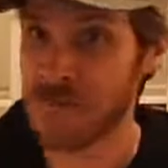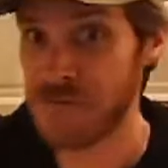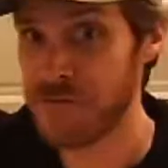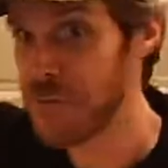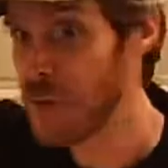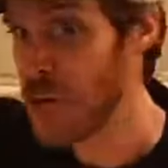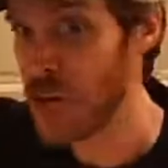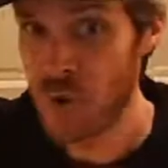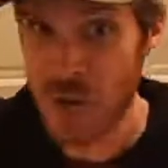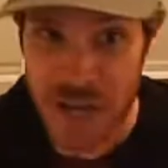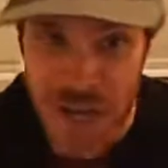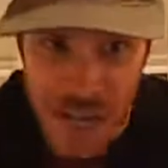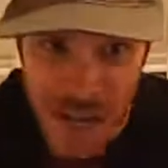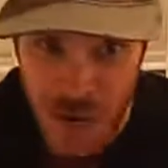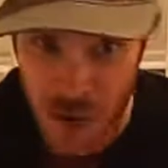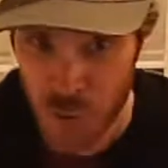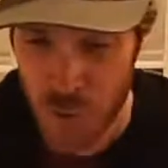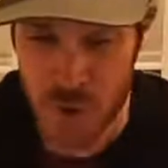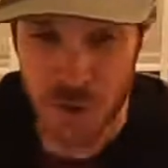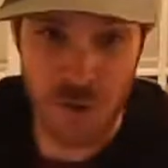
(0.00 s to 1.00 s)
figuring
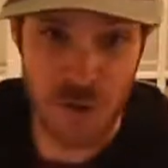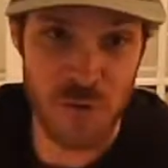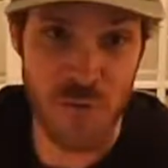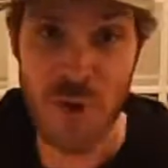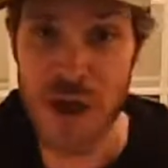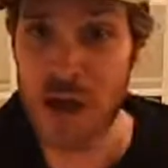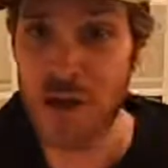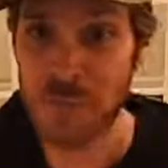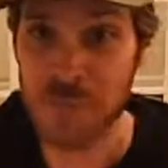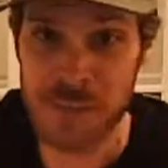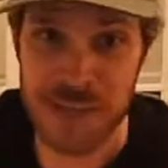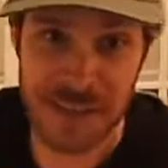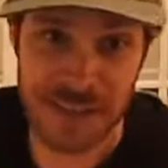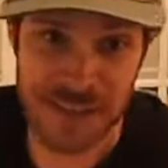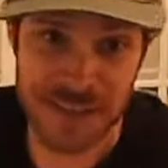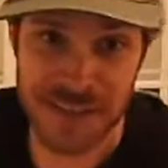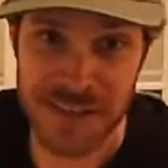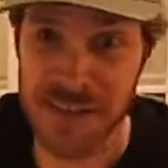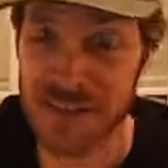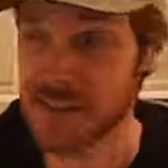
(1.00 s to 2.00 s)
out whether the route
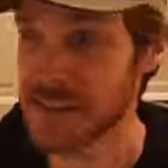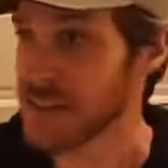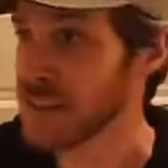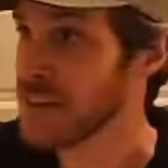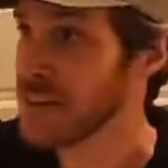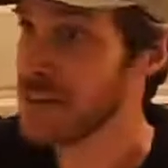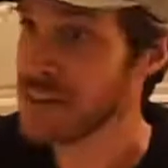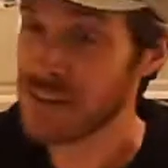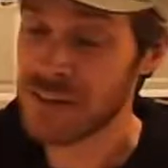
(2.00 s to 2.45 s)
makes sense,